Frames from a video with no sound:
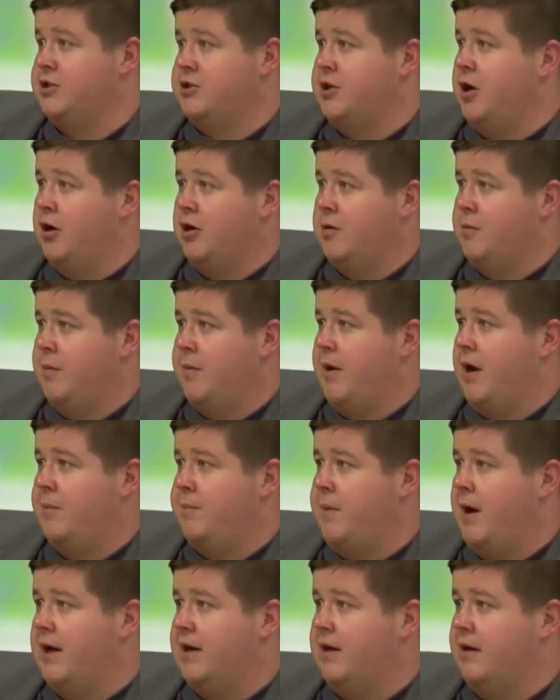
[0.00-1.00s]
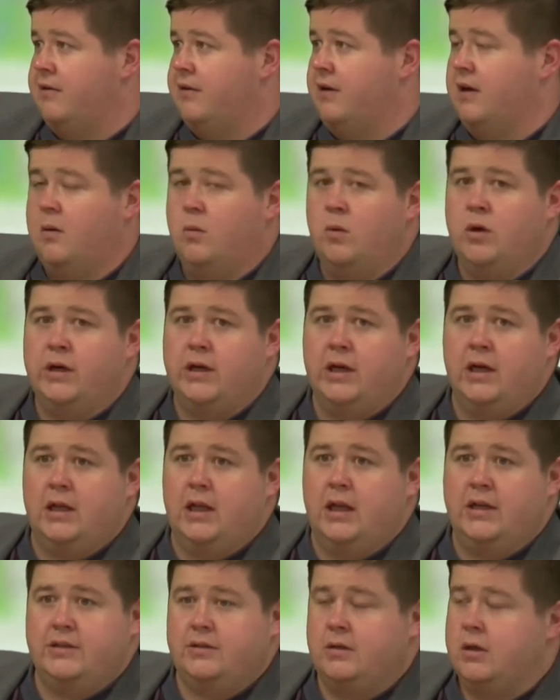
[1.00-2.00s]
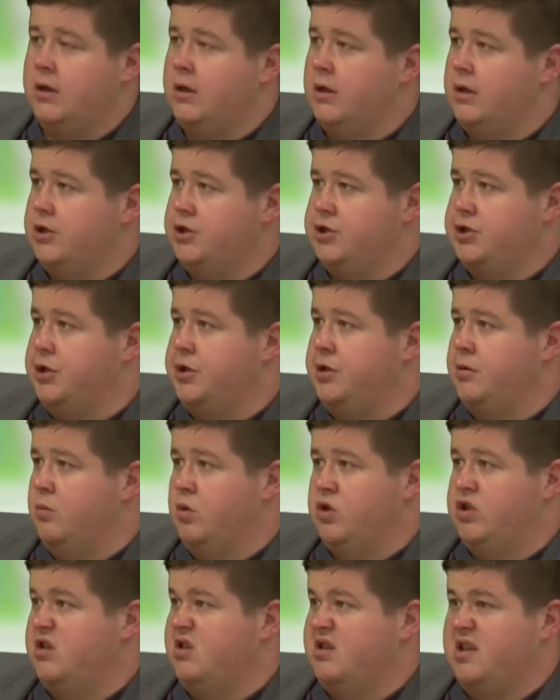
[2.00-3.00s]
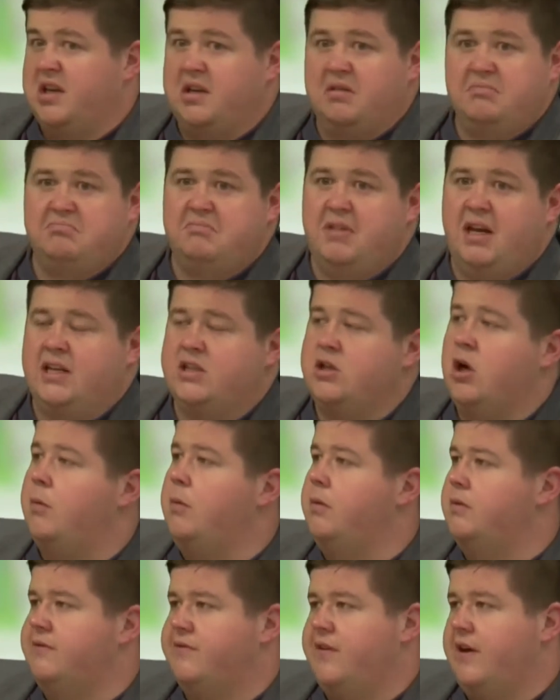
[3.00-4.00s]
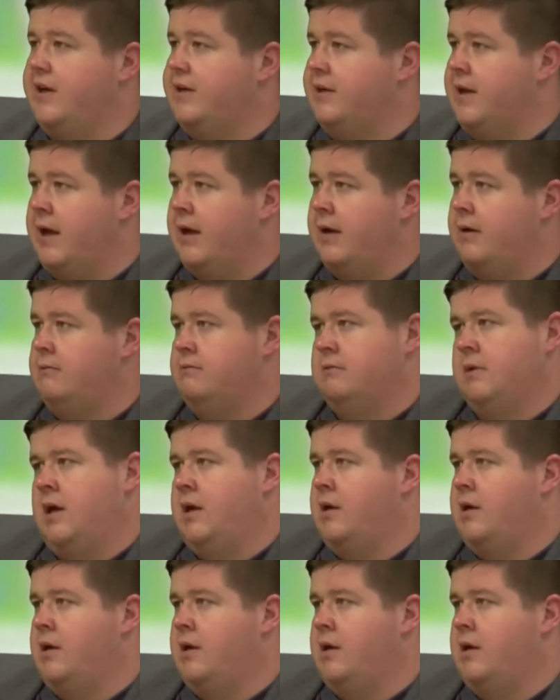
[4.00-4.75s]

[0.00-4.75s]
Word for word: just not going to be paid back. And I think a working class student would just think it's almost fake debt,